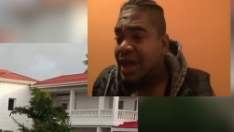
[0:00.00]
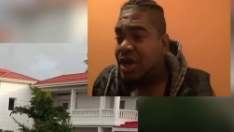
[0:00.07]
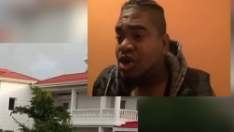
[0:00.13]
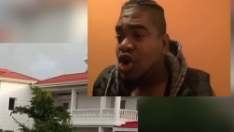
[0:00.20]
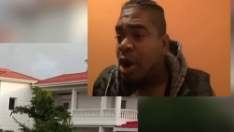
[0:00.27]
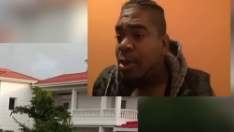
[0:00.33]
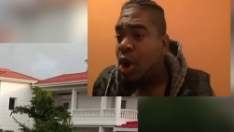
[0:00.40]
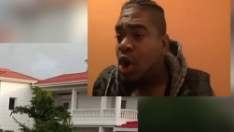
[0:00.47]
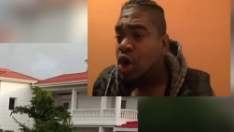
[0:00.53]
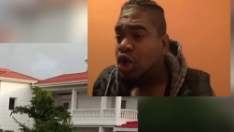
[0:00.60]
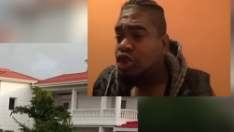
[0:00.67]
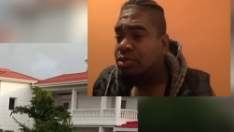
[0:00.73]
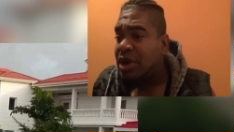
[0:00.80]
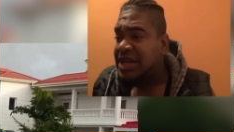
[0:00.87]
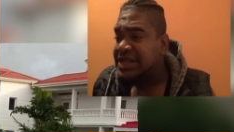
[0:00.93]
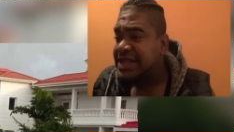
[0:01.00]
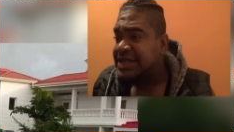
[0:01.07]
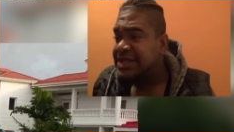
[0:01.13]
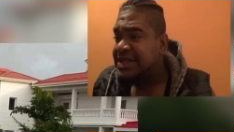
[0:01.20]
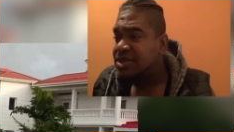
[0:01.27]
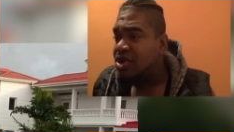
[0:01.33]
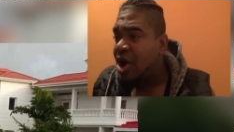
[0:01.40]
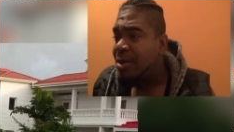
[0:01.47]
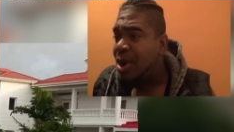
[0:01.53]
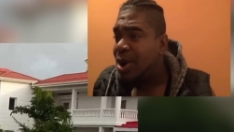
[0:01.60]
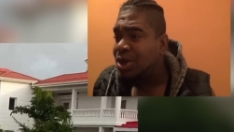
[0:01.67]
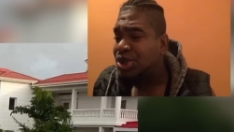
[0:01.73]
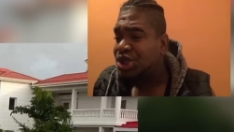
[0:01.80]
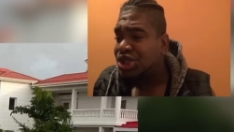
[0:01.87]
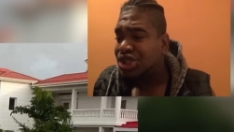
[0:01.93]
No bush, brothers and sisters, no
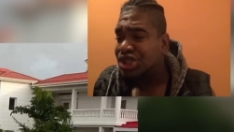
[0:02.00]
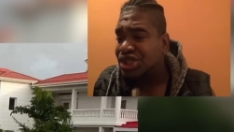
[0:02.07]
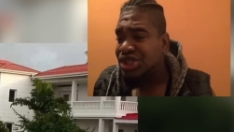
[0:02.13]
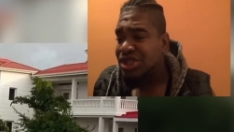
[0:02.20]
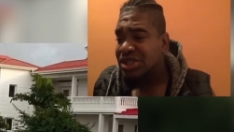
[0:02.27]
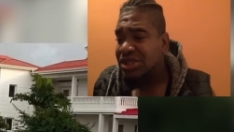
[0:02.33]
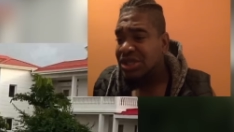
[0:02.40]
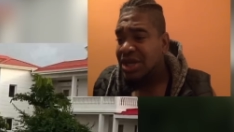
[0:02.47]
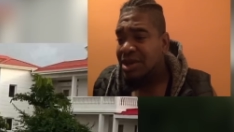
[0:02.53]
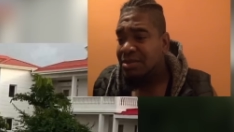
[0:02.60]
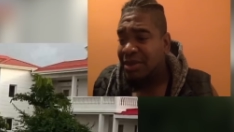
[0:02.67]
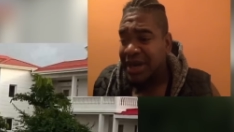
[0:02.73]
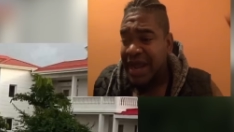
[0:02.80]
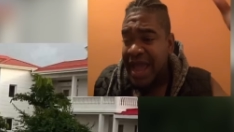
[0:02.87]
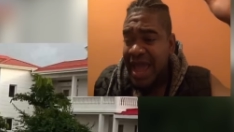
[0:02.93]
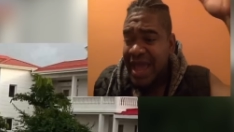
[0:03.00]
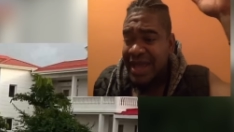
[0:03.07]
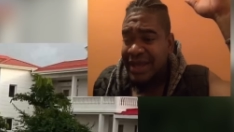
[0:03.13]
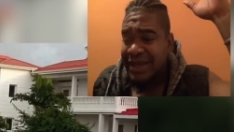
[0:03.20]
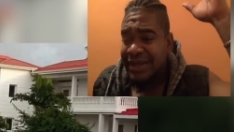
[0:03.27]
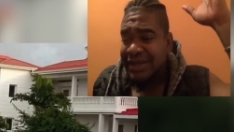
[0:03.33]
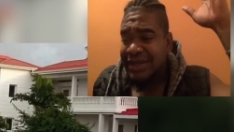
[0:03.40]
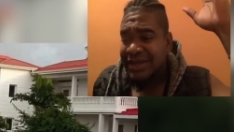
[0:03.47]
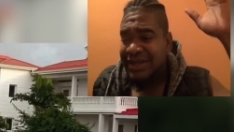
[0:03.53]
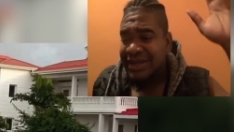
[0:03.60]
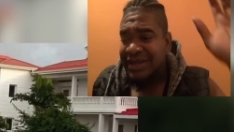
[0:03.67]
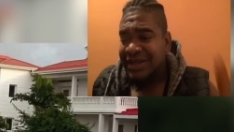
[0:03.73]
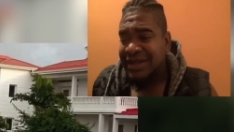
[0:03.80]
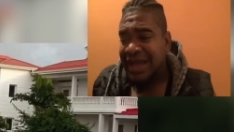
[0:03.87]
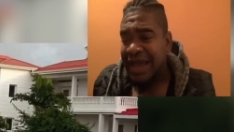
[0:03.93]
bush. But hey,
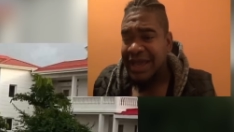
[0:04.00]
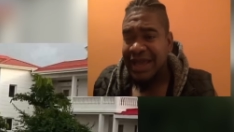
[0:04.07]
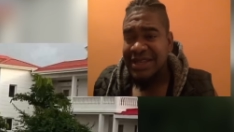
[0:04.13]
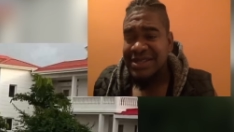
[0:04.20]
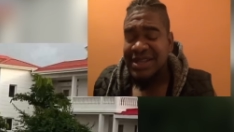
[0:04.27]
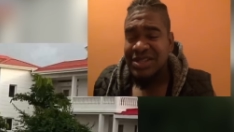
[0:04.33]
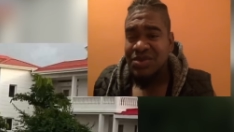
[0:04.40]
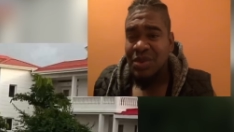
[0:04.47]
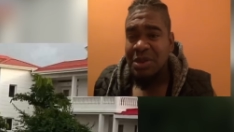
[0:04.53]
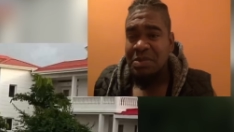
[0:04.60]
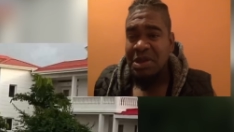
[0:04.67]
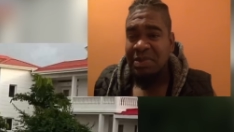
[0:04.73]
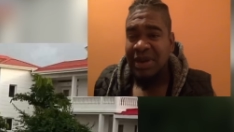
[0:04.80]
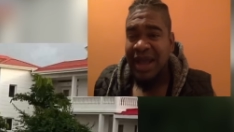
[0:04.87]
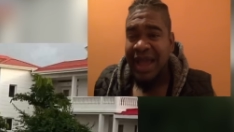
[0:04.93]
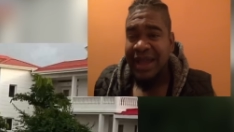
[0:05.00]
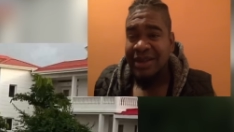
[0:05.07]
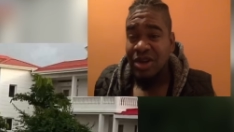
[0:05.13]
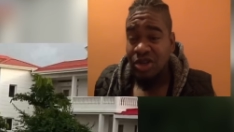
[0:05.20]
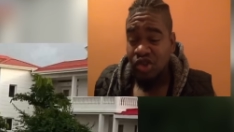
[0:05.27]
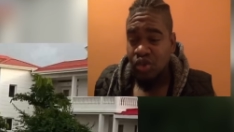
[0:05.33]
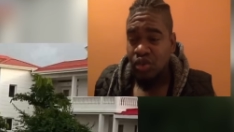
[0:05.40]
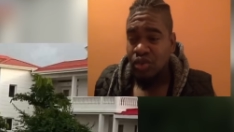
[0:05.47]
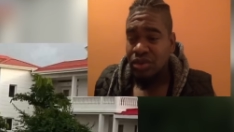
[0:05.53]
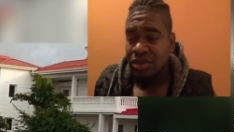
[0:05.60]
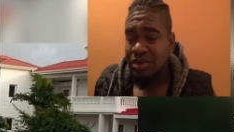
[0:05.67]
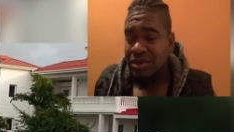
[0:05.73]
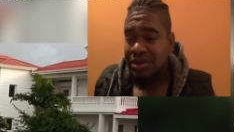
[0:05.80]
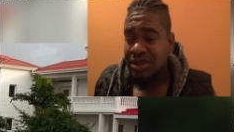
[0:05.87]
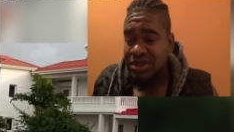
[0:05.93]
I guess that's what the people like. Not true.
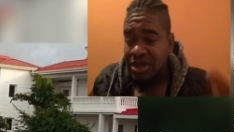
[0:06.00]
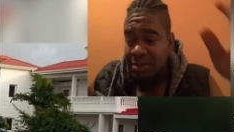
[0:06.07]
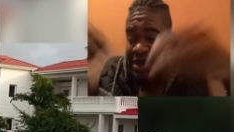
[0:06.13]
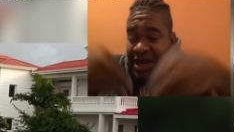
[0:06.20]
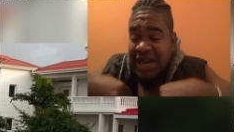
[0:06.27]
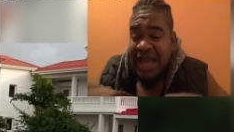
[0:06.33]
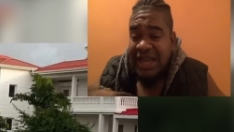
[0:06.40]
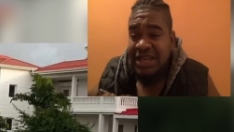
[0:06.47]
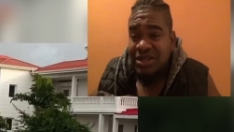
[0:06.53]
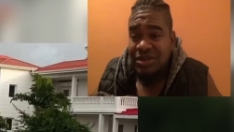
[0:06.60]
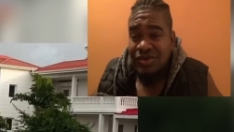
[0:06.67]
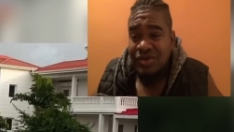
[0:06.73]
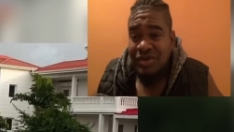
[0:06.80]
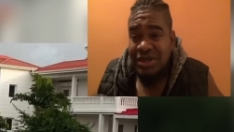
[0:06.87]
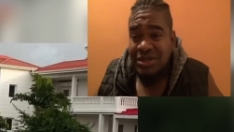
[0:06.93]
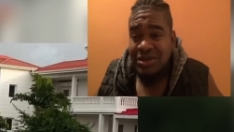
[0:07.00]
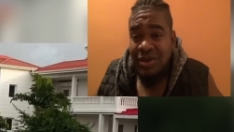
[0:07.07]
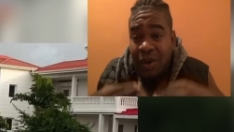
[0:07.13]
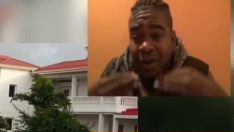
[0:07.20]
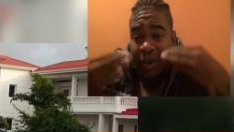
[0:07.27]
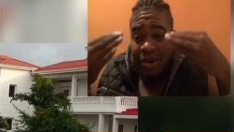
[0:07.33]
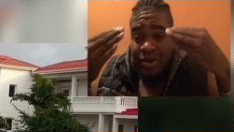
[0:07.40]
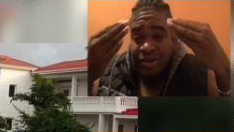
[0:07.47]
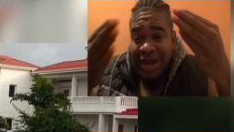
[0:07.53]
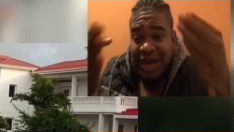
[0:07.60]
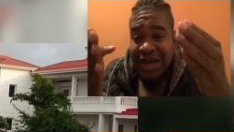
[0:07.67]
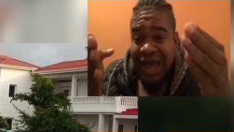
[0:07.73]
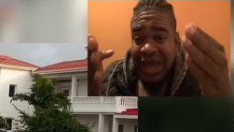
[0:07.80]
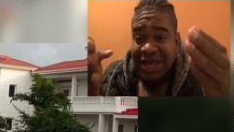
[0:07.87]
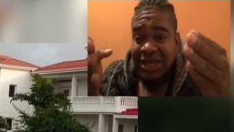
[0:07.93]
It's not me that like it, you know. It's all you
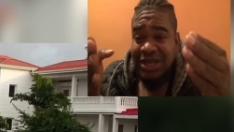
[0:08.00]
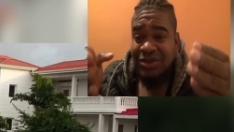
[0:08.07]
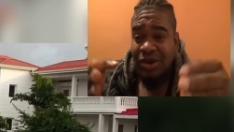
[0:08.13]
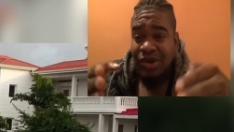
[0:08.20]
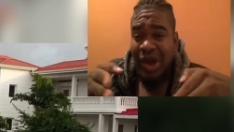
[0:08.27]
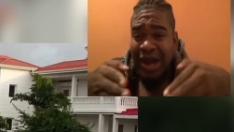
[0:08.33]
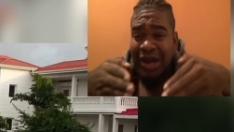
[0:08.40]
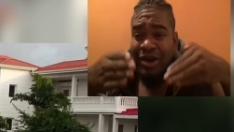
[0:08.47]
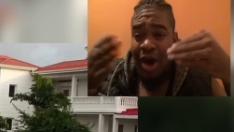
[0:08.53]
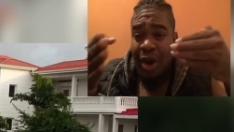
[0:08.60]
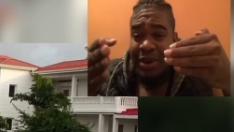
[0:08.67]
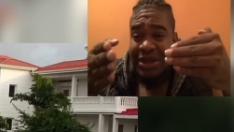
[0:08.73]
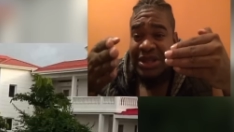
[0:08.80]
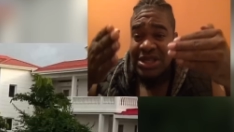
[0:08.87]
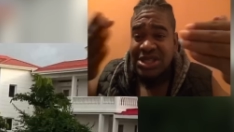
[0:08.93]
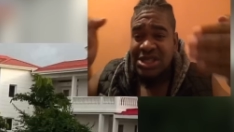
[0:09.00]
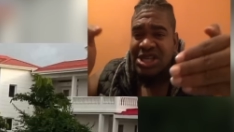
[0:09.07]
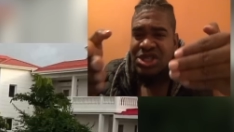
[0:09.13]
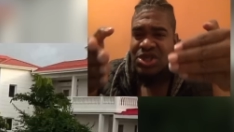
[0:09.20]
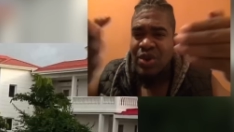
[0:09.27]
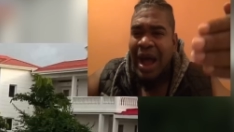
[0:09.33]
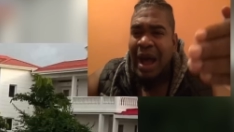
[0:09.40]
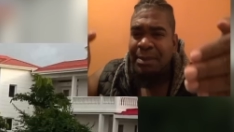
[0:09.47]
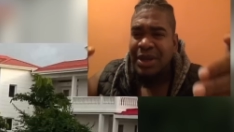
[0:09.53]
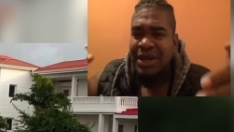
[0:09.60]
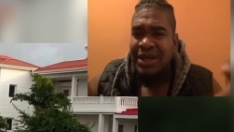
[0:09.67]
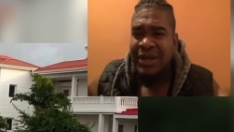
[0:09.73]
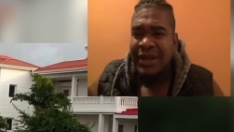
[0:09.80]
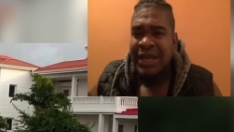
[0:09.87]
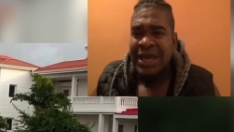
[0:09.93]
that like it, or you're allowing these things to
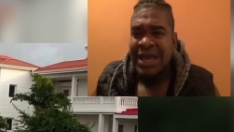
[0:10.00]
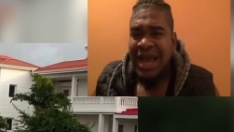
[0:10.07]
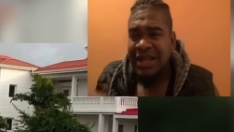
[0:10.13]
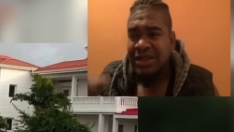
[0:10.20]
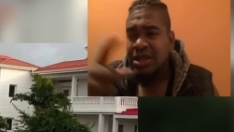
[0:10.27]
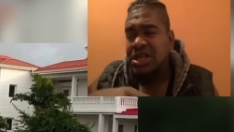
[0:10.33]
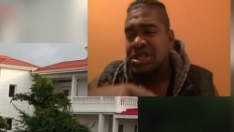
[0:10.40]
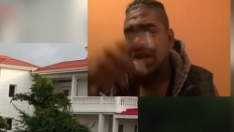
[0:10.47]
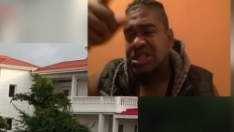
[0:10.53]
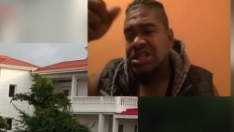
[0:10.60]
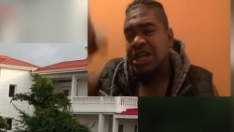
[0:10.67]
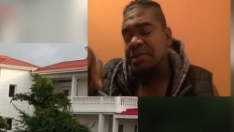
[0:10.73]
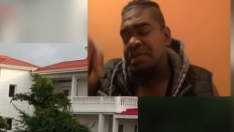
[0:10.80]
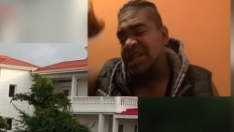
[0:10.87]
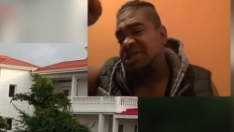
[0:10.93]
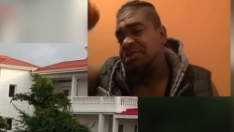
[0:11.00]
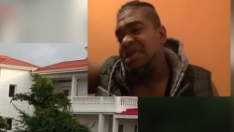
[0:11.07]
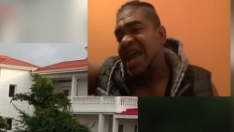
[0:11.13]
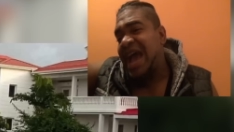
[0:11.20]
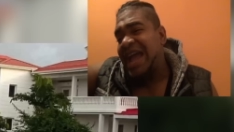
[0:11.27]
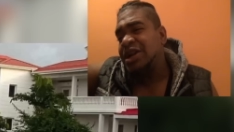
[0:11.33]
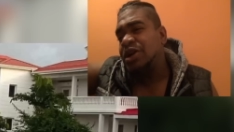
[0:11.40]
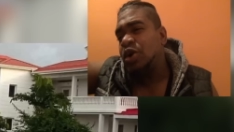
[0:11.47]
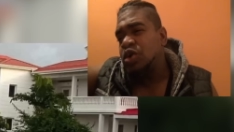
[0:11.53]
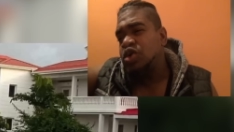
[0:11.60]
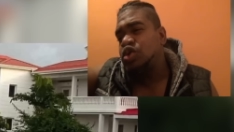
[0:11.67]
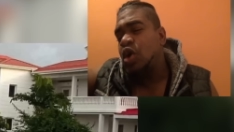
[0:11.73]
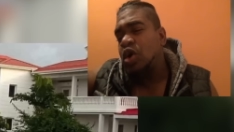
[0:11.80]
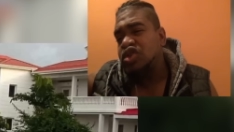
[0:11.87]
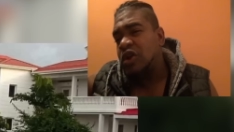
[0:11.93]
happen, and things are taking place behind
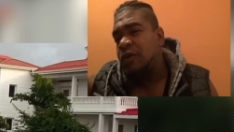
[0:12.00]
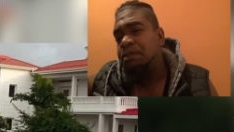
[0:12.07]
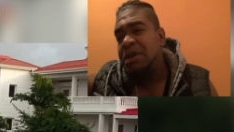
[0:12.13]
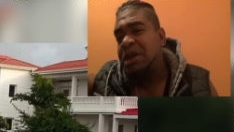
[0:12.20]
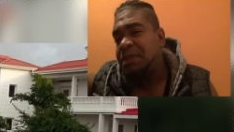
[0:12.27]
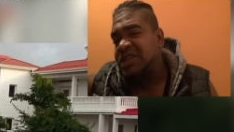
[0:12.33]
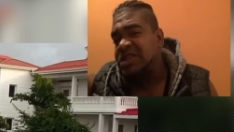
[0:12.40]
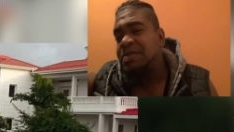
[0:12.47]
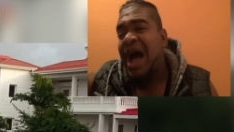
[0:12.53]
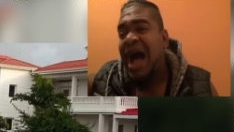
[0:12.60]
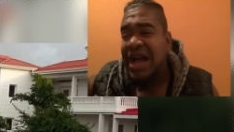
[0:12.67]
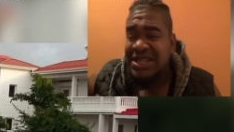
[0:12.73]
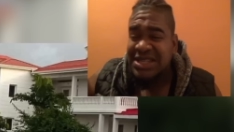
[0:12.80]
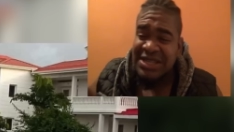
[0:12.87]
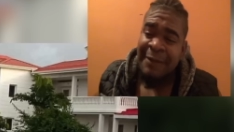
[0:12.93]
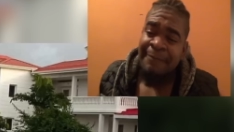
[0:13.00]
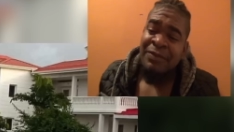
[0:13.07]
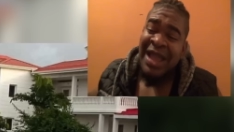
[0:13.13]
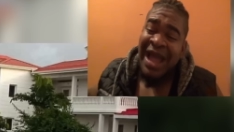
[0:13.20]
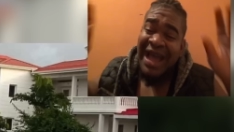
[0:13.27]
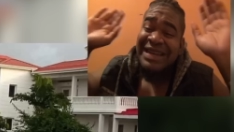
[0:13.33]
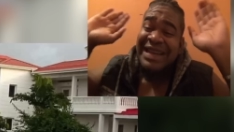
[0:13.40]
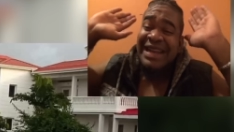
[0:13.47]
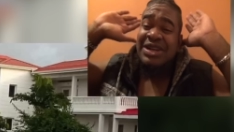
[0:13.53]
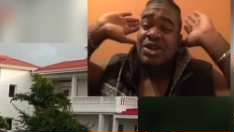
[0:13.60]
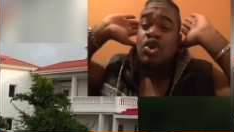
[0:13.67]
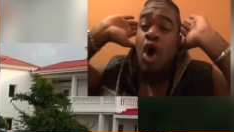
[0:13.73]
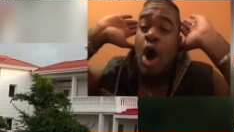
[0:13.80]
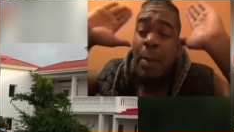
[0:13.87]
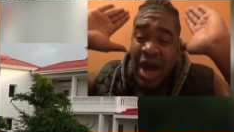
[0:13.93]
closed doors on people's backs, and
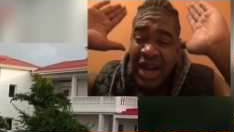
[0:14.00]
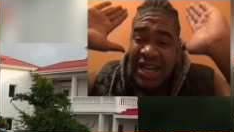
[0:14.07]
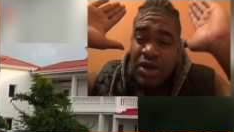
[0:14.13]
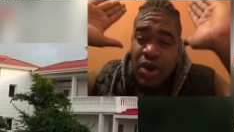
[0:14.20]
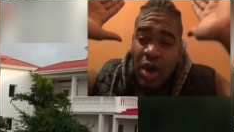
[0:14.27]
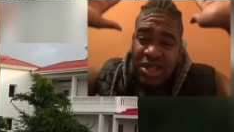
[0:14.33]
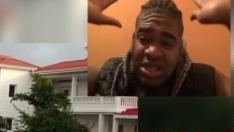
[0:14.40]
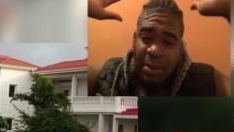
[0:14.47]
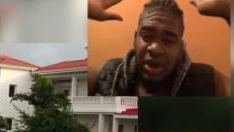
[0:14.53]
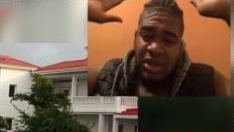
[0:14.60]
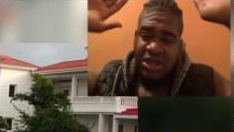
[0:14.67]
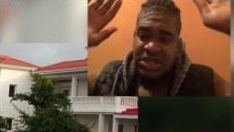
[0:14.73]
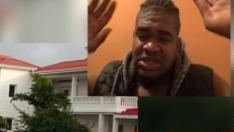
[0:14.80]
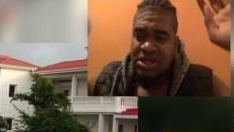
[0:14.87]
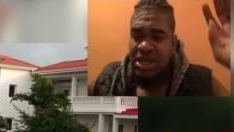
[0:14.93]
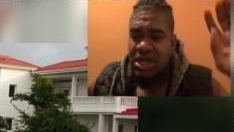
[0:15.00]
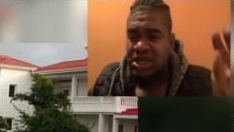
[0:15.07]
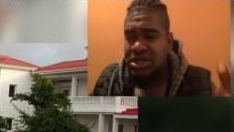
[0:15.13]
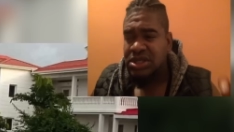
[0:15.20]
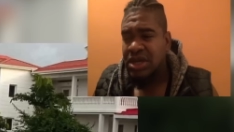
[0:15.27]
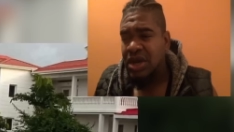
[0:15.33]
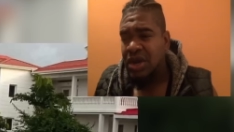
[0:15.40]
then nobody knows about these things.